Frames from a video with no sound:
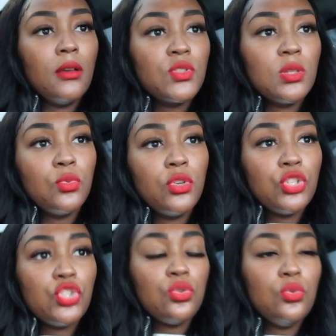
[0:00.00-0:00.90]
Some more
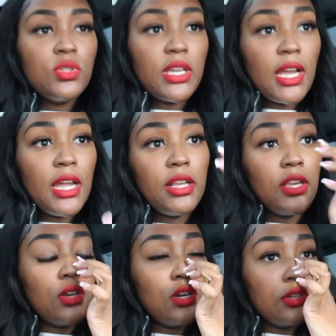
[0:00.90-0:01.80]
juice. I gotta
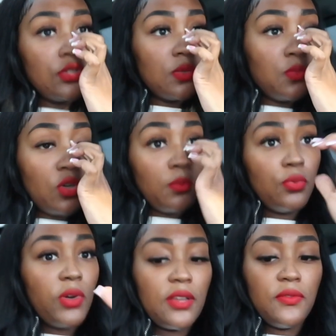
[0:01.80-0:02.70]
get her some more
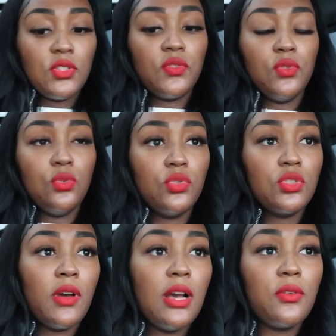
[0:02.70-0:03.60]
breakfast food.
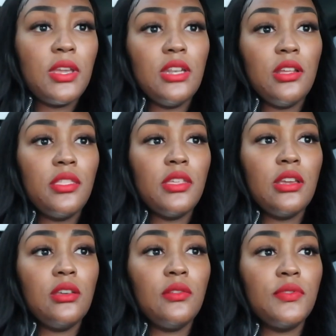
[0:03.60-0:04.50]
So I'll get a
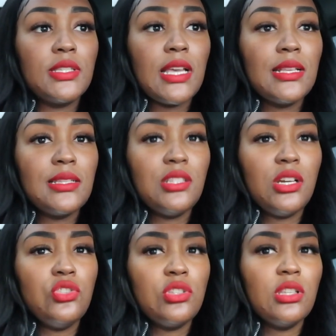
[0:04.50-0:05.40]
thing of sausage.
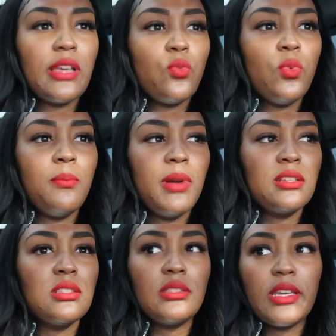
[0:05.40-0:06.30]
I'll just get like one
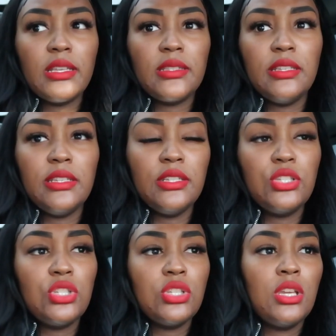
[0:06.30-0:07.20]
box of
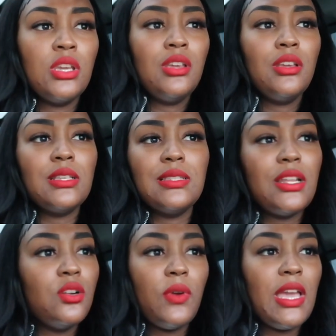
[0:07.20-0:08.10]
sausage, because
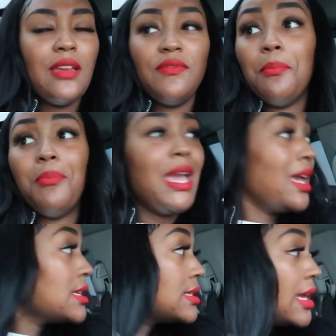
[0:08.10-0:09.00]
they don't have the
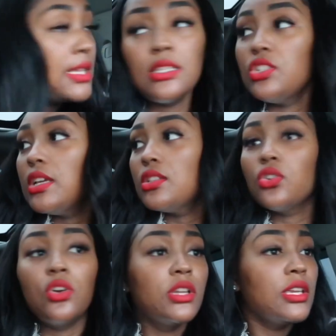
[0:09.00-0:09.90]
bag of sausage at
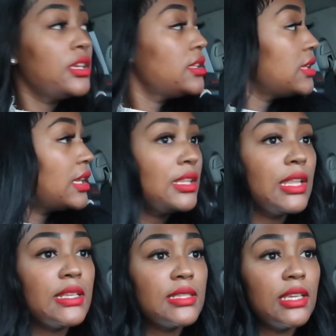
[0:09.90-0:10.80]
Target that I
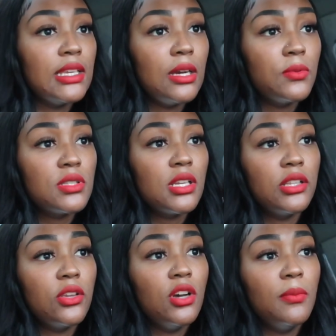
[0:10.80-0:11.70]
like to get. I was
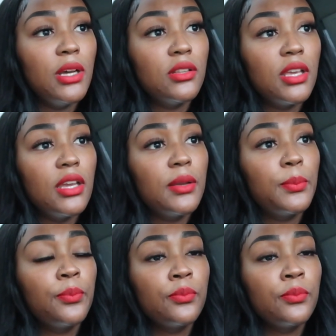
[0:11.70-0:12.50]
telling y'all about that.